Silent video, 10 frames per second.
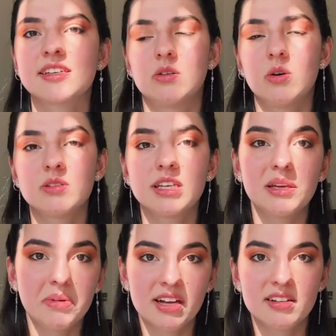All the
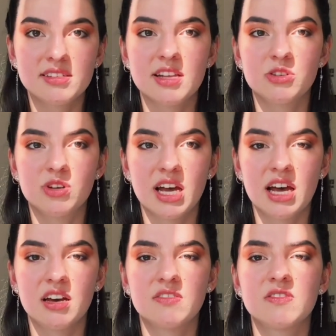emails that you
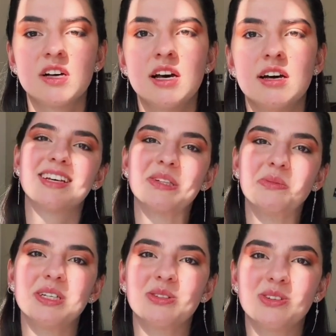have that
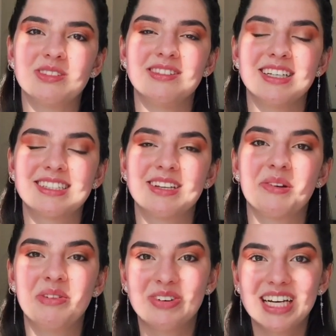we don't
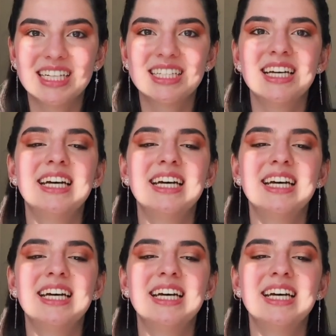necessarily read.